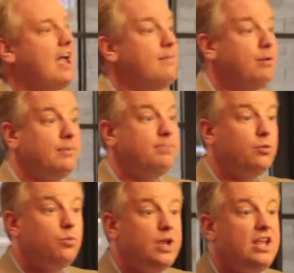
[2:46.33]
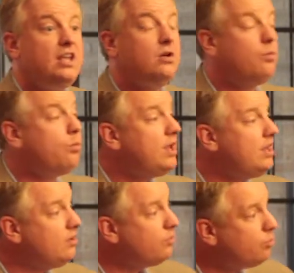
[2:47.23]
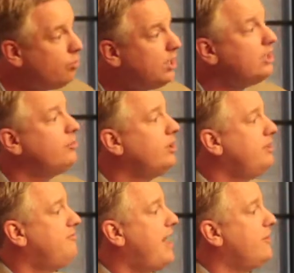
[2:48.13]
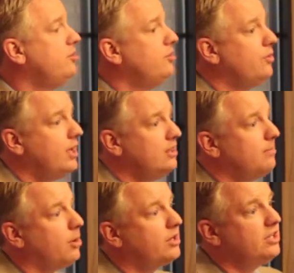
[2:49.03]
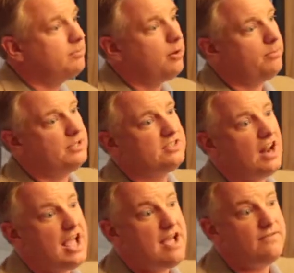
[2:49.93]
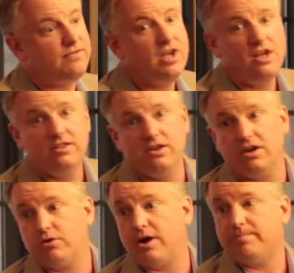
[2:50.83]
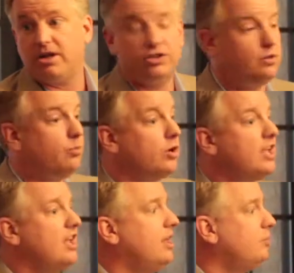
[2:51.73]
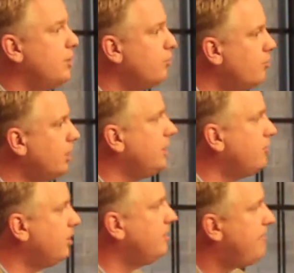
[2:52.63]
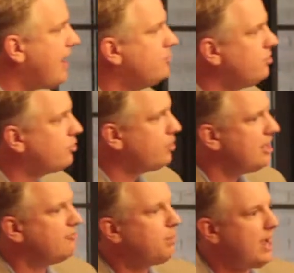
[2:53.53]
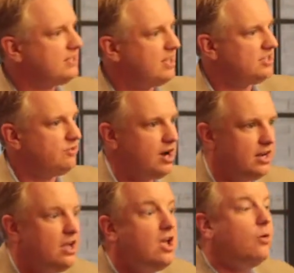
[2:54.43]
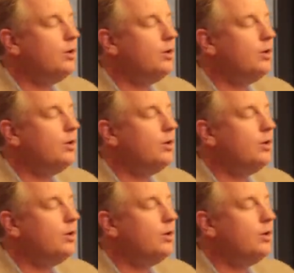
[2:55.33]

we really value, in the marketing departments that I have the great pleasure in working in, we really value the creative process, right? We